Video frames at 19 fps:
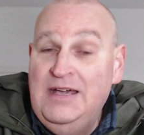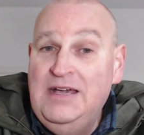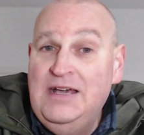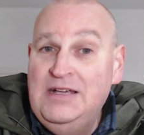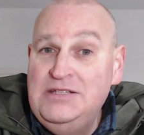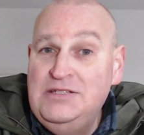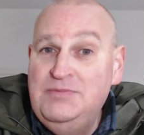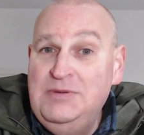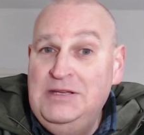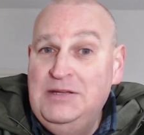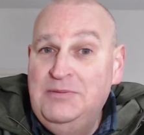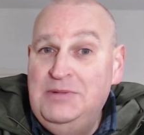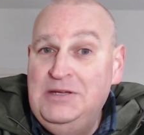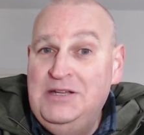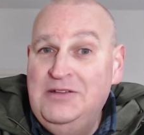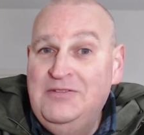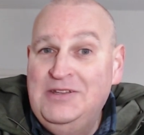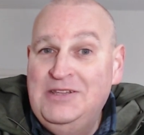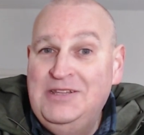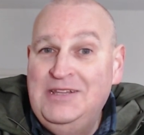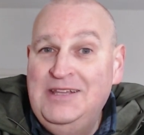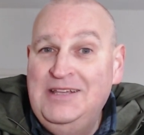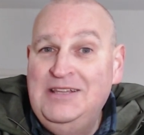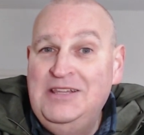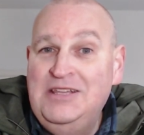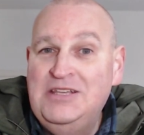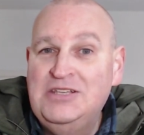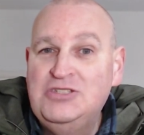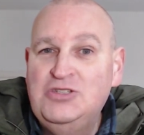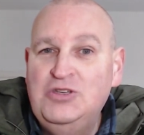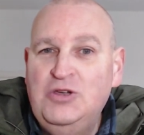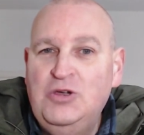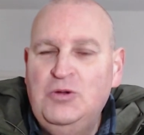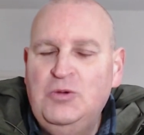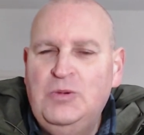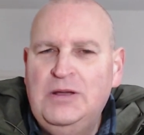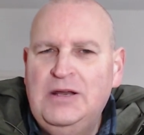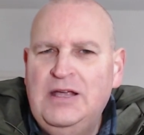has been a bit of a thing this
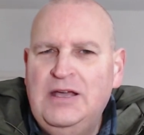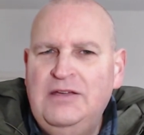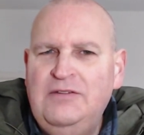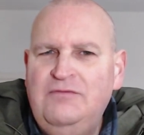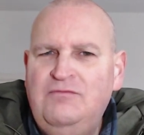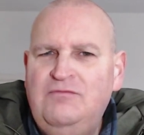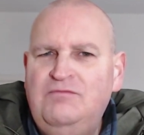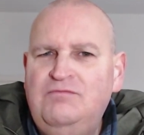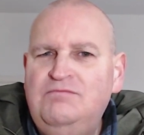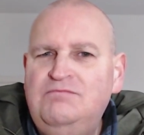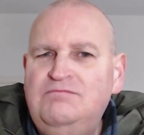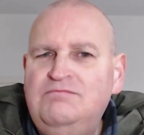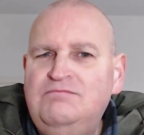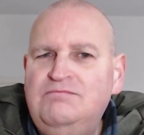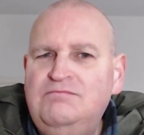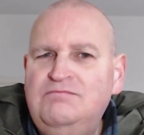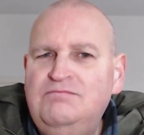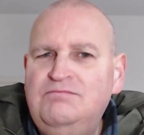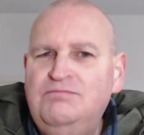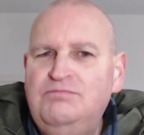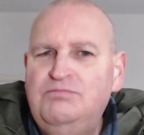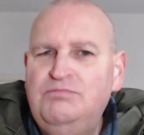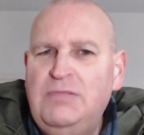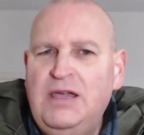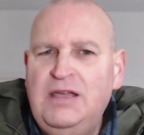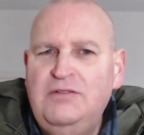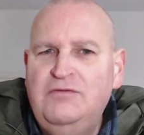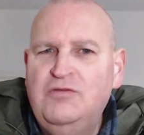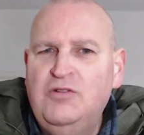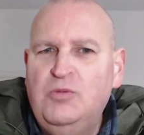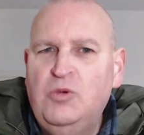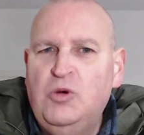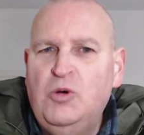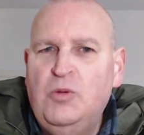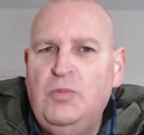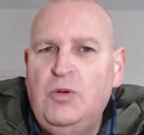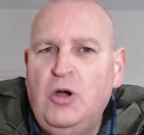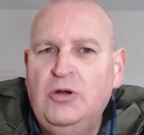year where I've paid for
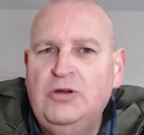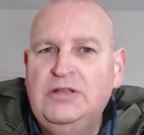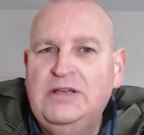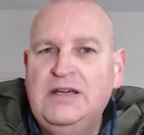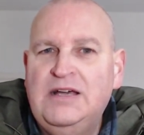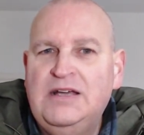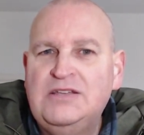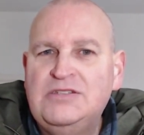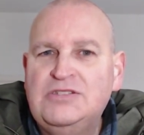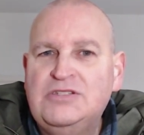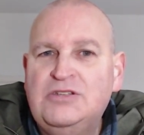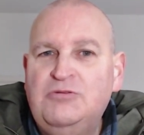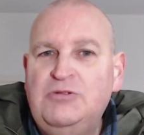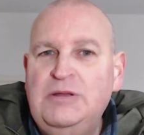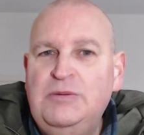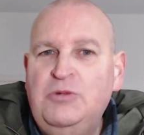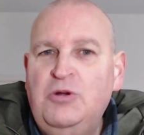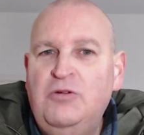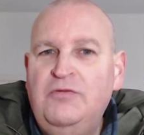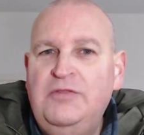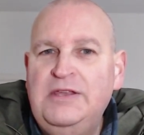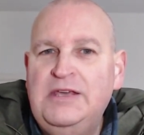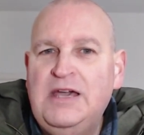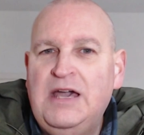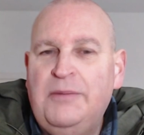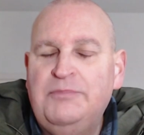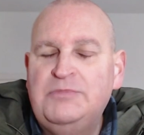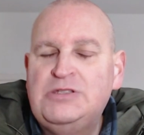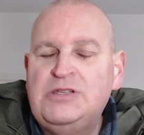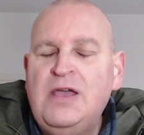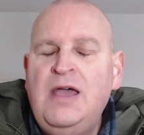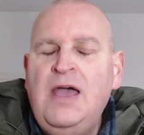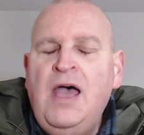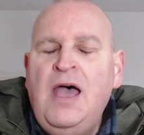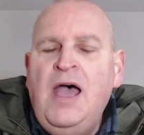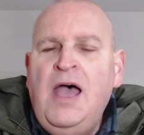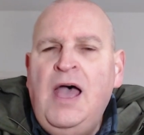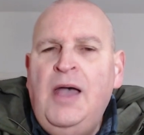more podcasts to remove the apps.
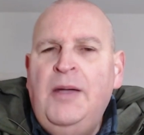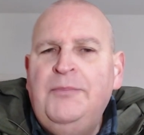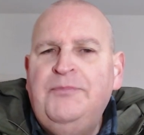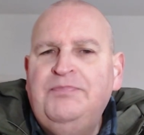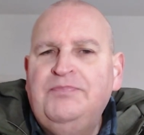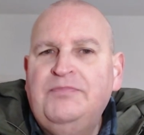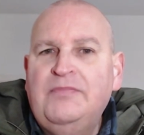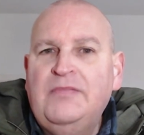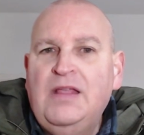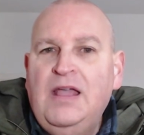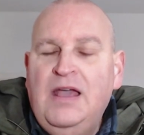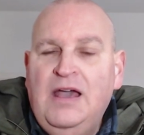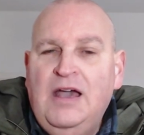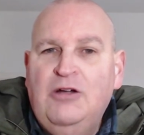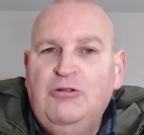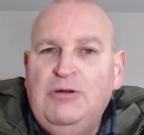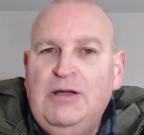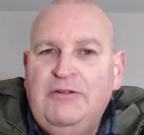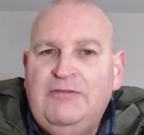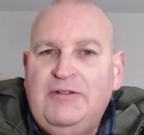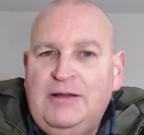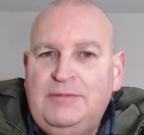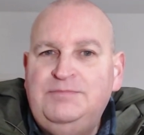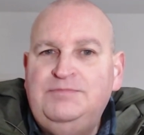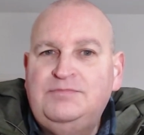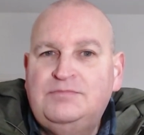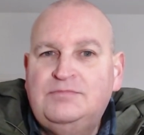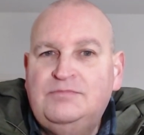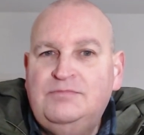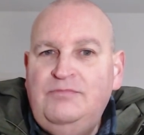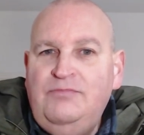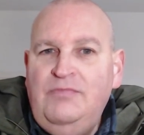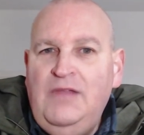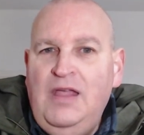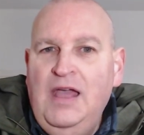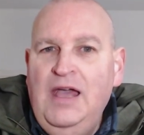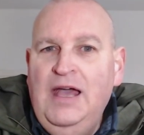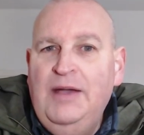However,
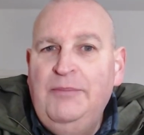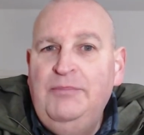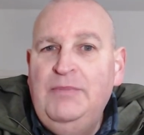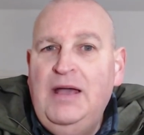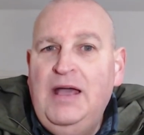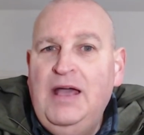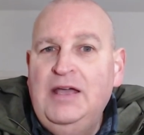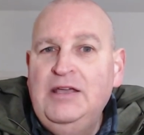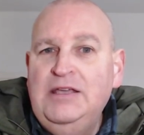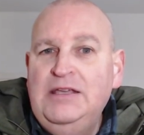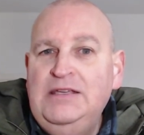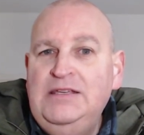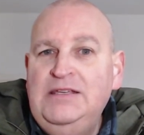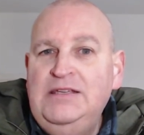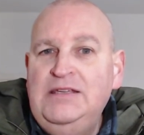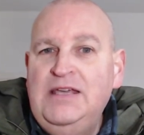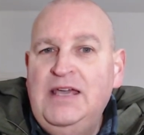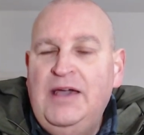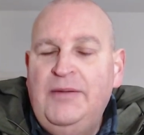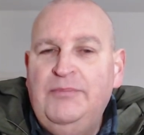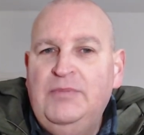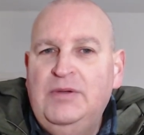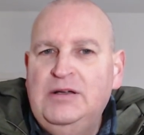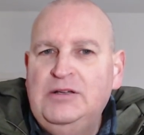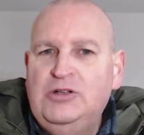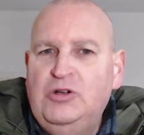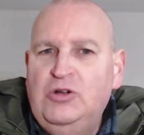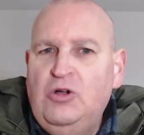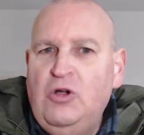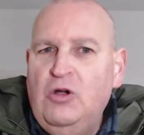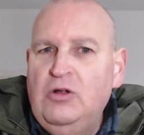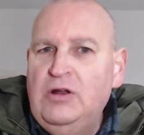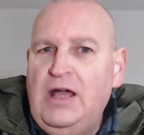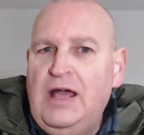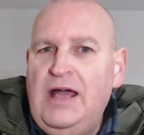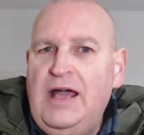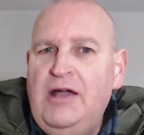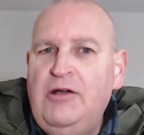I got
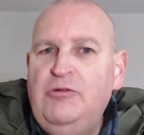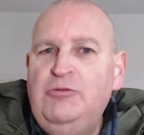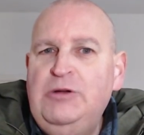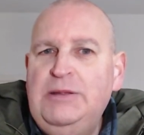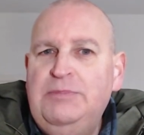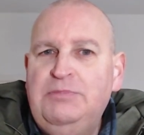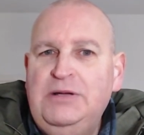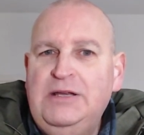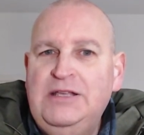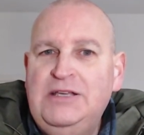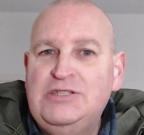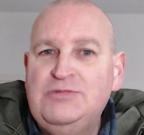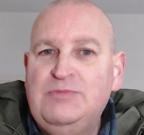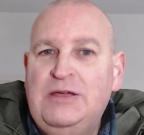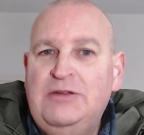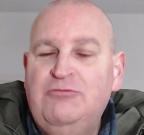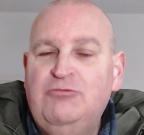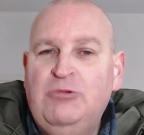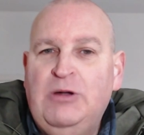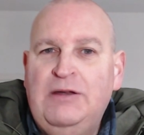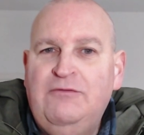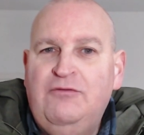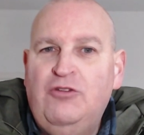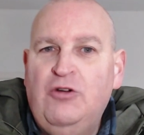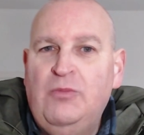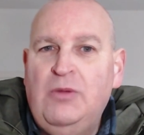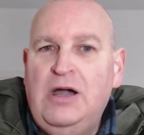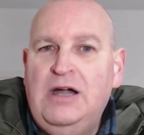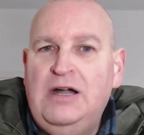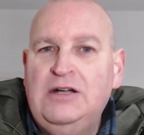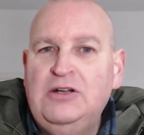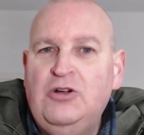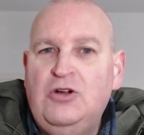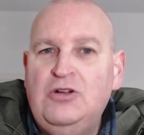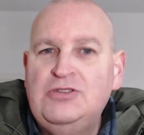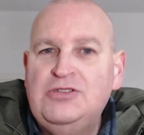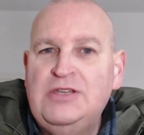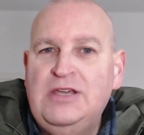a replacement one from
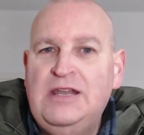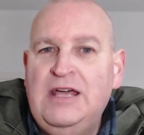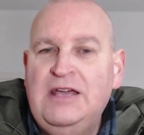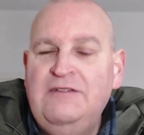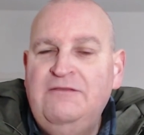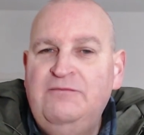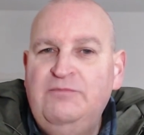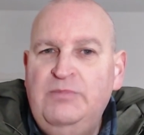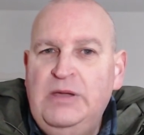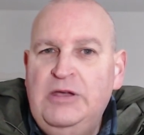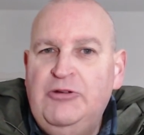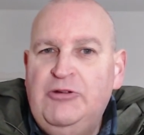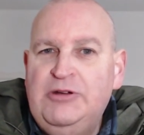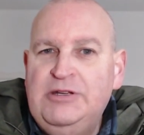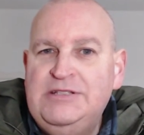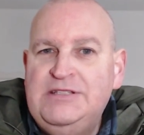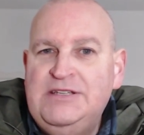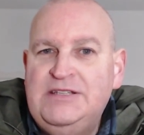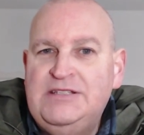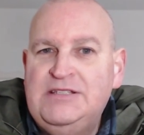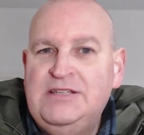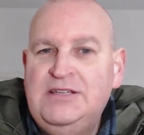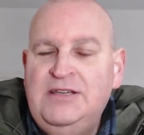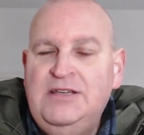Argos and I've mirrored it.